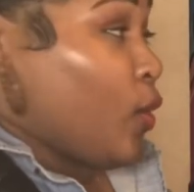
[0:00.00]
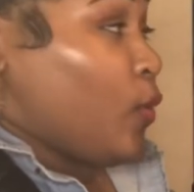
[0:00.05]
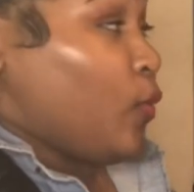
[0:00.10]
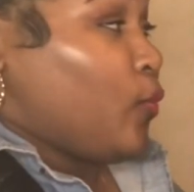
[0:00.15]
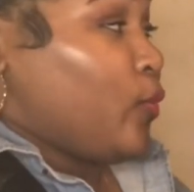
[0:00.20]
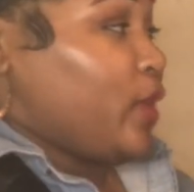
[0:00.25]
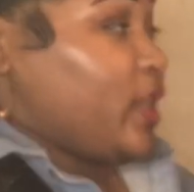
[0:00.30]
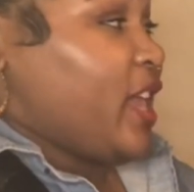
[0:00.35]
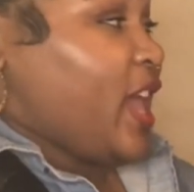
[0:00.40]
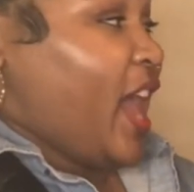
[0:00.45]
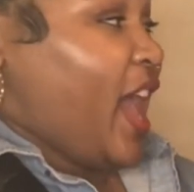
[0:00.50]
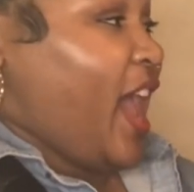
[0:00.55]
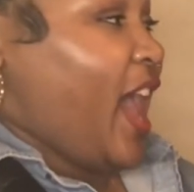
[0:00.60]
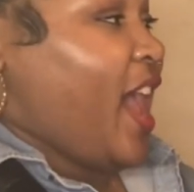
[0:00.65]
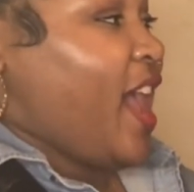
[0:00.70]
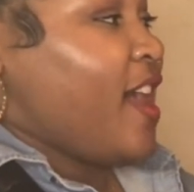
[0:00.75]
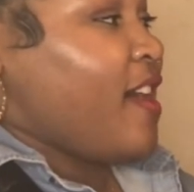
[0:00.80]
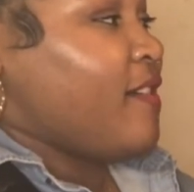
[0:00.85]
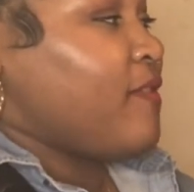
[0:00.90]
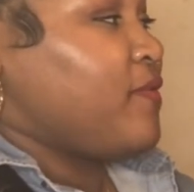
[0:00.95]
we
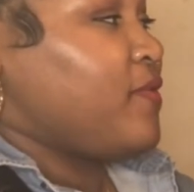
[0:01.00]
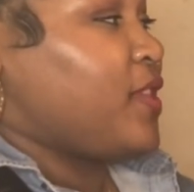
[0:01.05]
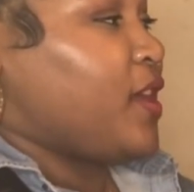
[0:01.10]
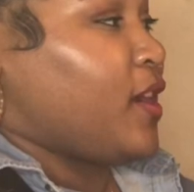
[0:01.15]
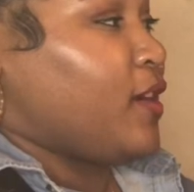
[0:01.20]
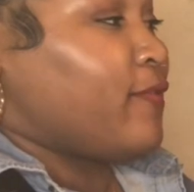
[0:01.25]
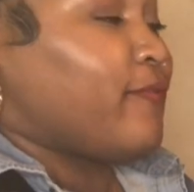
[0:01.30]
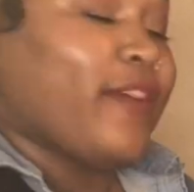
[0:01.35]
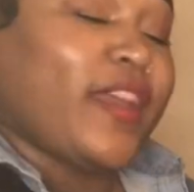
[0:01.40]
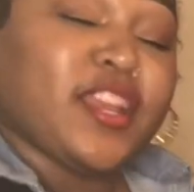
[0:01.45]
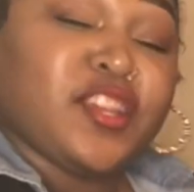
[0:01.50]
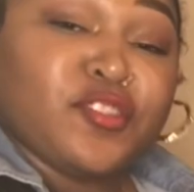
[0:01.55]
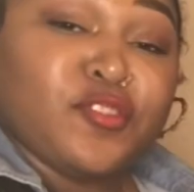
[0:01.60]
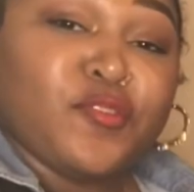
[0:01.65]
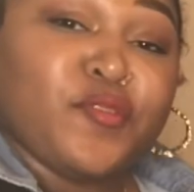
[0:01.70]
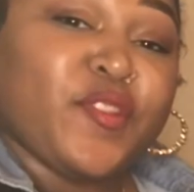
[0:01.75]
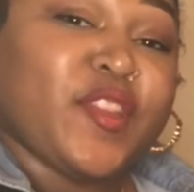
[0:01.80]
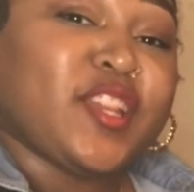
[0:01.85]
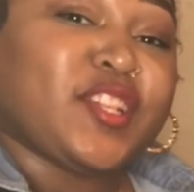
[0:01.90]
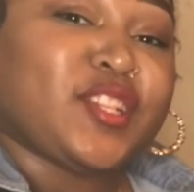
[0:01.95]
have their
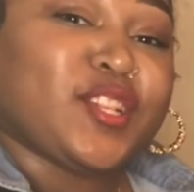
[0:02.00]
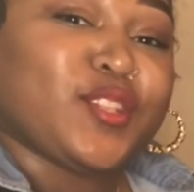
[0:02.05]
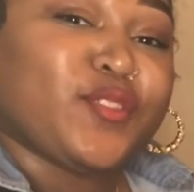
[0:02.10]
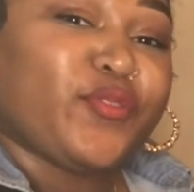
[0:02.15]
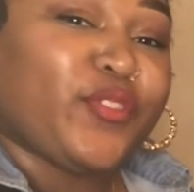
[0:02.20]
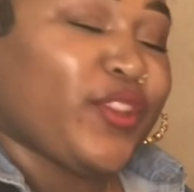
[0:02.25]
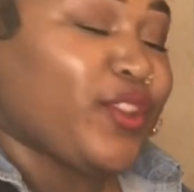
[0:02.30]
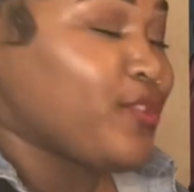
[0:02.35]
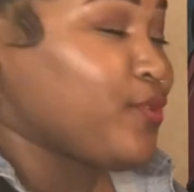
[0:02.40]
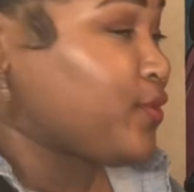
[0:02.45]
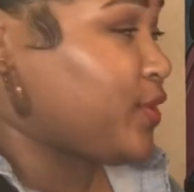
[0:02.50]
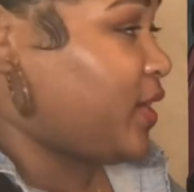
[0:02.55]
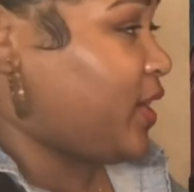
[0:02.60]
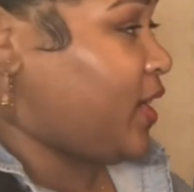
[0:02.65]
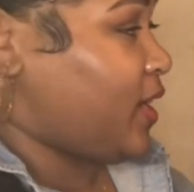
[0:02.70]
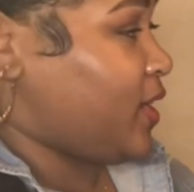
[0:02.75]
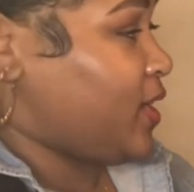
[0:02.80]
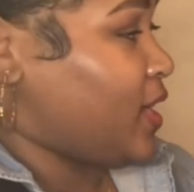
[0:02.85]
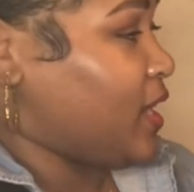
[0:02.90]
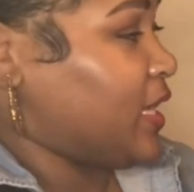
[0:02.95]
facial features filled
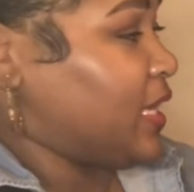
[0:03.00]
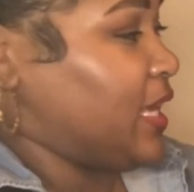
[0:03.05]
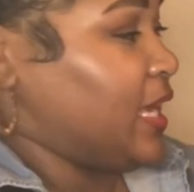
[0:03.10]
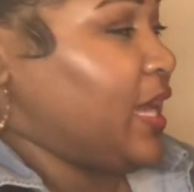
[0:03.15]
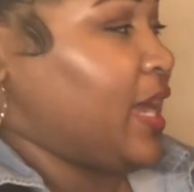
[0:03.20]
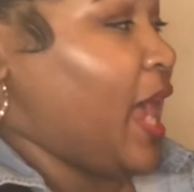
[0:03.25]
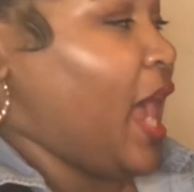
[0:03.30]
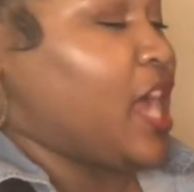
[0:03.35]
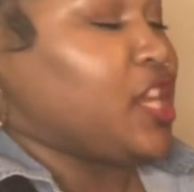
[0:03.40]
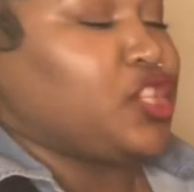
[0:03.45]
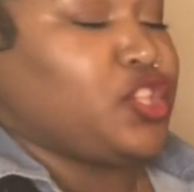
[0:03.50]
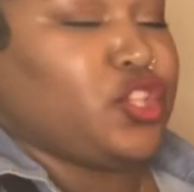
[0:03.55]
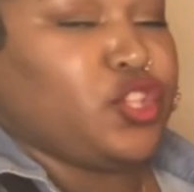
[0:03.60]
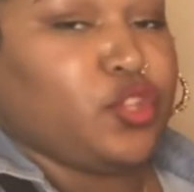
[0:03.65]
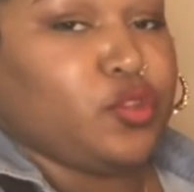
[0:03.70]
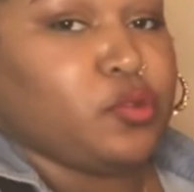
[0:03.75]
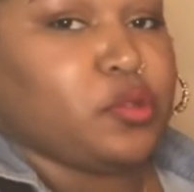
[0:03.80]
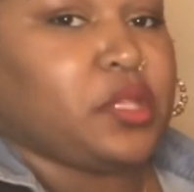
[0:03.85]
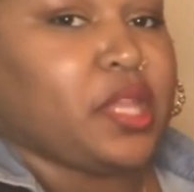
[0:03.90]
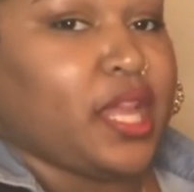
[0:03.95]
in. Again, I
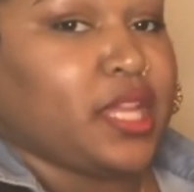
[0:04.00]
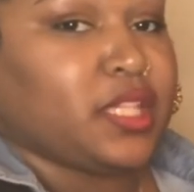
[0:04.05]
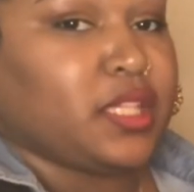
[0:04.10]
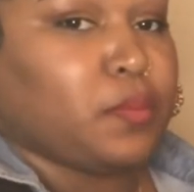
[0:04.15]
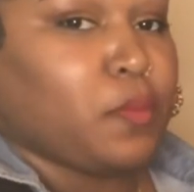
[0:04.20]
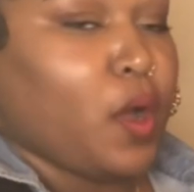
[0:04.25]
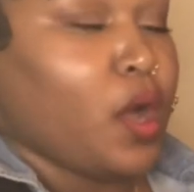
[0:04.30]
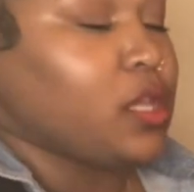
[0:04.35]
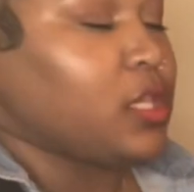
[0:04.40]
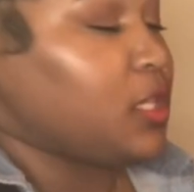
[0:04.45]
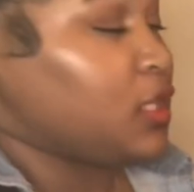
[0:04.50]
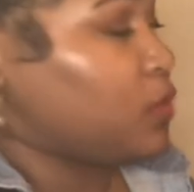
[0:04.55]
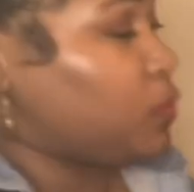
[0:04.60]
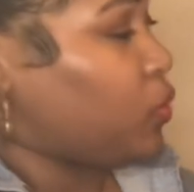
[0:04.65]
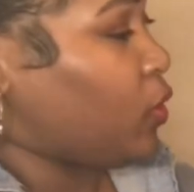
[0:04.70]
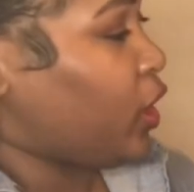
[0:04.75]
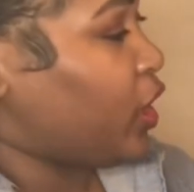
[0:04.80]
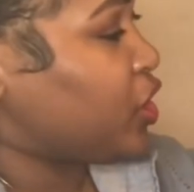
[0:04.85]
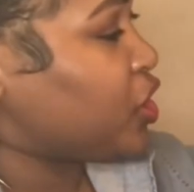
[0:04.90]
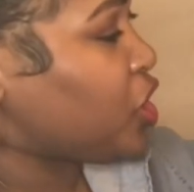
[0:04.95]
just used that smallest
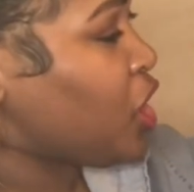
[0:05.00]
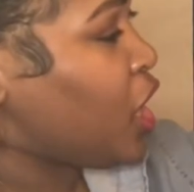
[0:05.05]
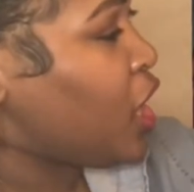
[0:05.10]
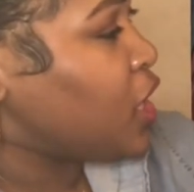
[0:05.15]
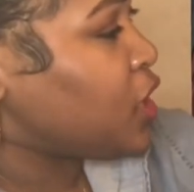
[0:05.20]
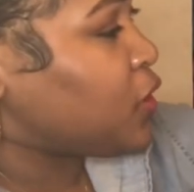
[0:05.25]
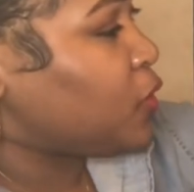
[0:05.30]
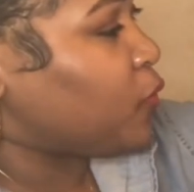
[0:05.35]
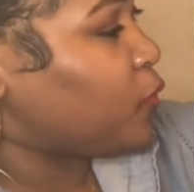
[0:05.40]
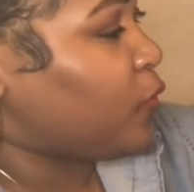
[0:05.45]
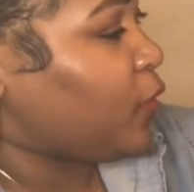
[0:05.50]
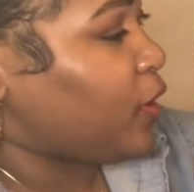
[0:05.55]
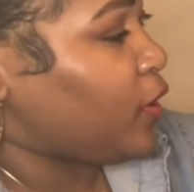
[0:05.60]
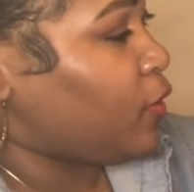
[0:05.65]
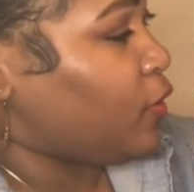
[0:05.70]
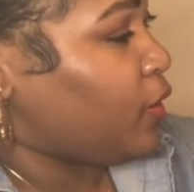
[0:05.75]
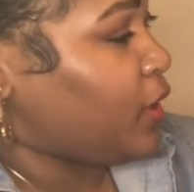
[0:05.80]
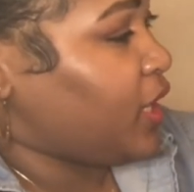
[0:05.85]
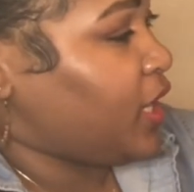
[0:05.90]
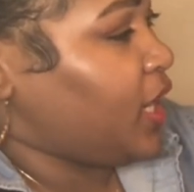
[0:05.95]
brush to
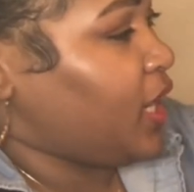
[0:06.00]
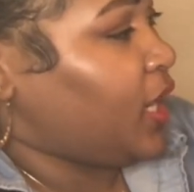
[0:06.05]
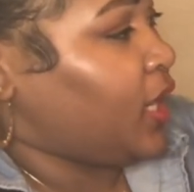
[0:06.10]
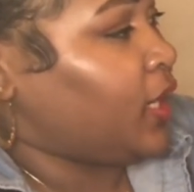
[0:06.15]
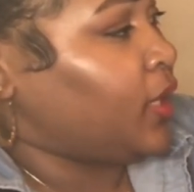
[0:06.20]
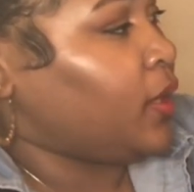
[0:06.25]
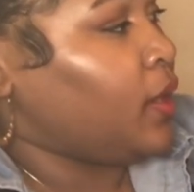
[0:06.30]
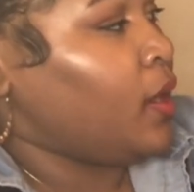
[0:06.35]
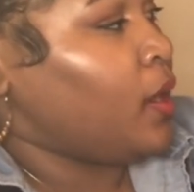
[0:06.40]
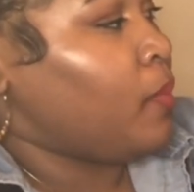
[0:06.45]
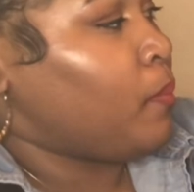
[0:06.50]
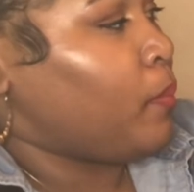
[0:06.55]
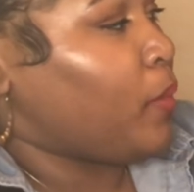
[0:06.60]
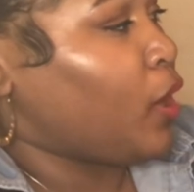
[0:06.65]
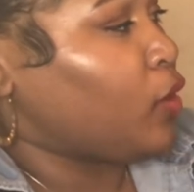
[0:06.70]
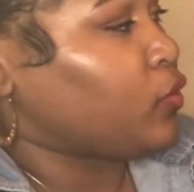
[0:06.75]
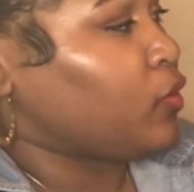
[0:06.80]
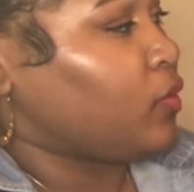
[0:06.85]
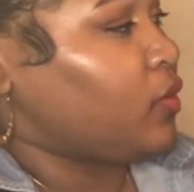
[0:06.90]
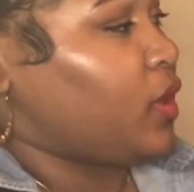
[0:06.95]
fill in
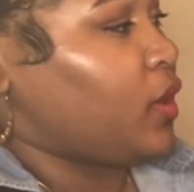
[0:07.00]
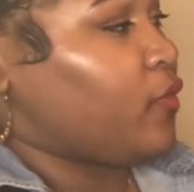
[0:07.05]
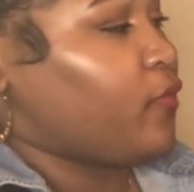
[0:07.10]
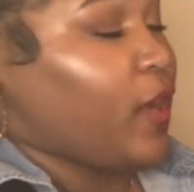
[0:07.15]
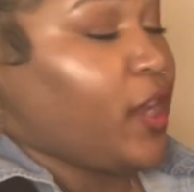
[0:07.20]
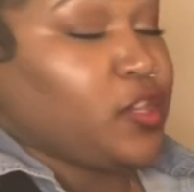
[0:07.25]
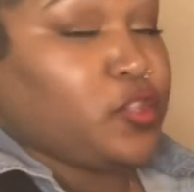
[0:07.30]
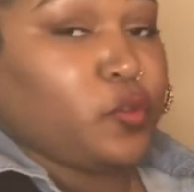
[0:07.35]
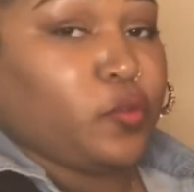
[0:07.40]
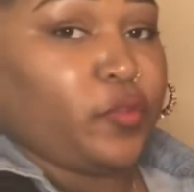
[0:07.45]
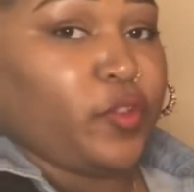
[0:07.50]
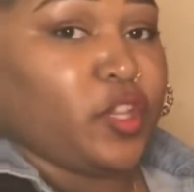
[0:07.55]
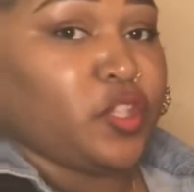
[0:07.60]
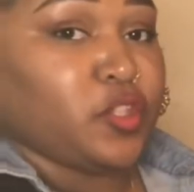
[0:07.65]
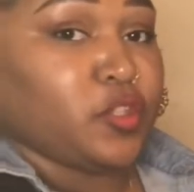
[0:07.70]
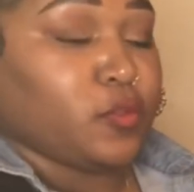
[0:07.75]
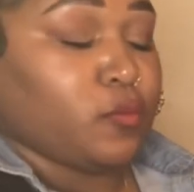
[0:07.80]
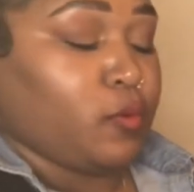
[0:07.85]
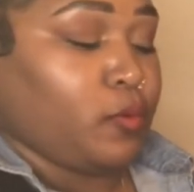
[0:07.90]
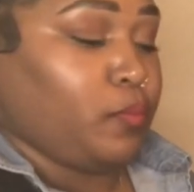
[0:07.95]
both of their facial
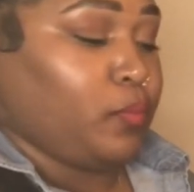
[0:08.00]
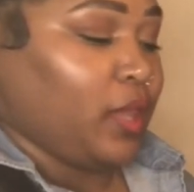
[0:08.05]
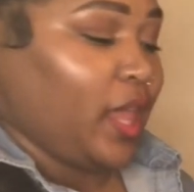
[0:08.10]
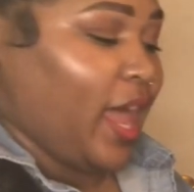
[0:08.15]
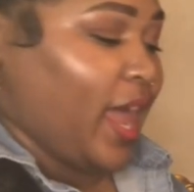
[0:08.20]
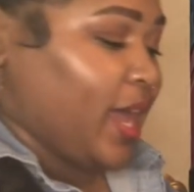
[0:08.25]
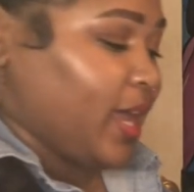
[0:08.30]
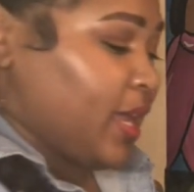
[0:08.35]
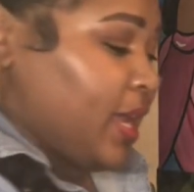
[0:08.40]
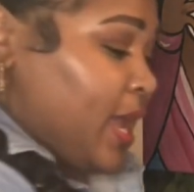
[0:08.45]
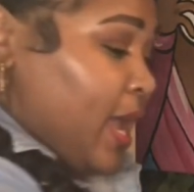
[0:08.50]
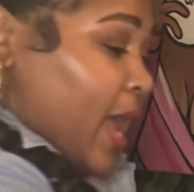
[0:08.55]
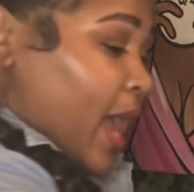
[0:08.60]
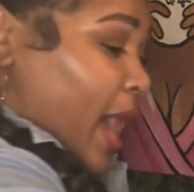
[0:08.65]
features with black.